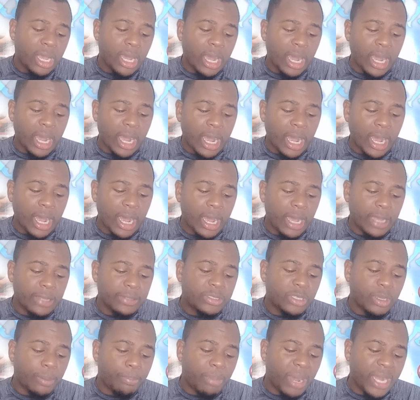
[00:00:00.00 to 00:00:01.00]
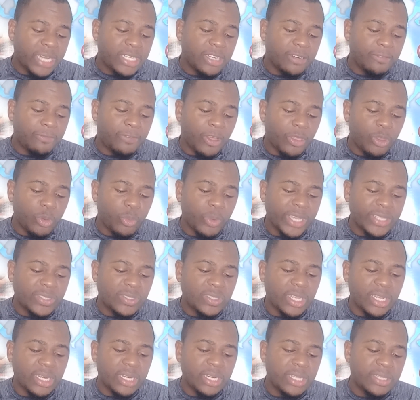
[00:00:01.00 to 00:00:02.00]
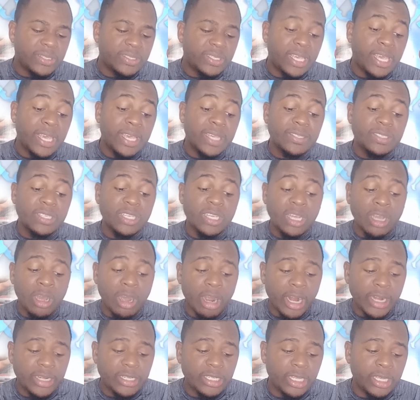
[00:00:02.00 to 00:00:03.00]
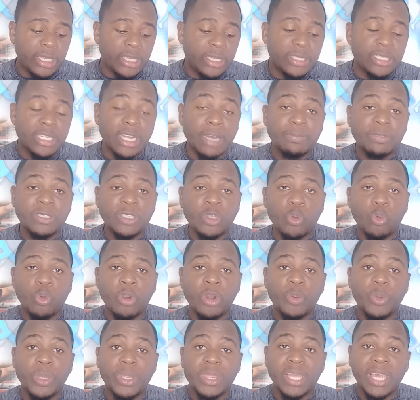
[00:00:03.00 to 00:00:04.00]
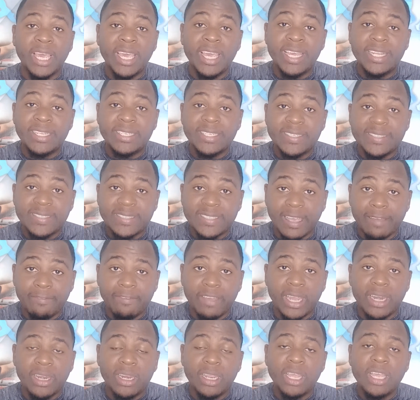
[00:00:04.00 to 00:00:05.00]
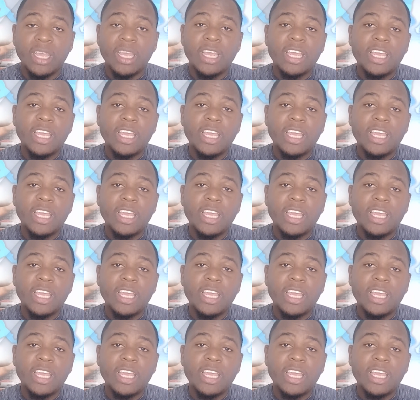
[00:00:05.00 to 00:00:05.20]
So batting for the West Indies, Casey Carty, he top scored with 87.